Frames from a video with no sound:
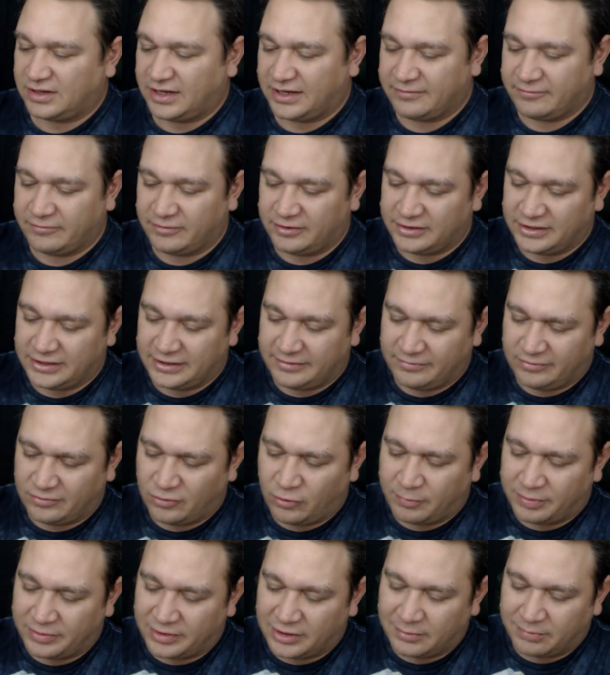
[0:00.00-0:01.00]
I really didn't even
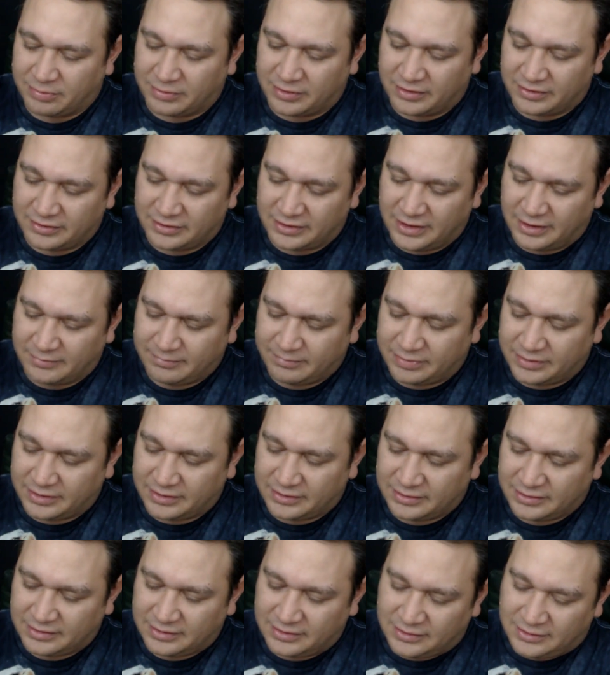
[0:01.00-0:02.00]
open it up or nothing yet,
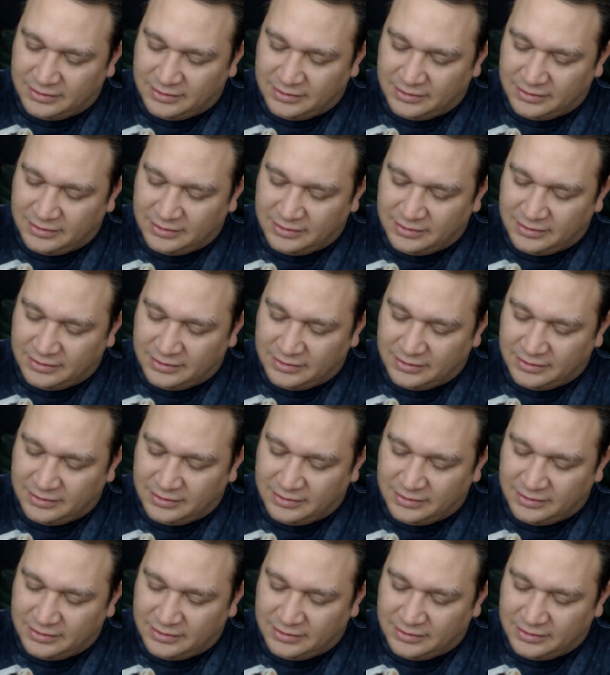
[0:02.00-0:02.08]
but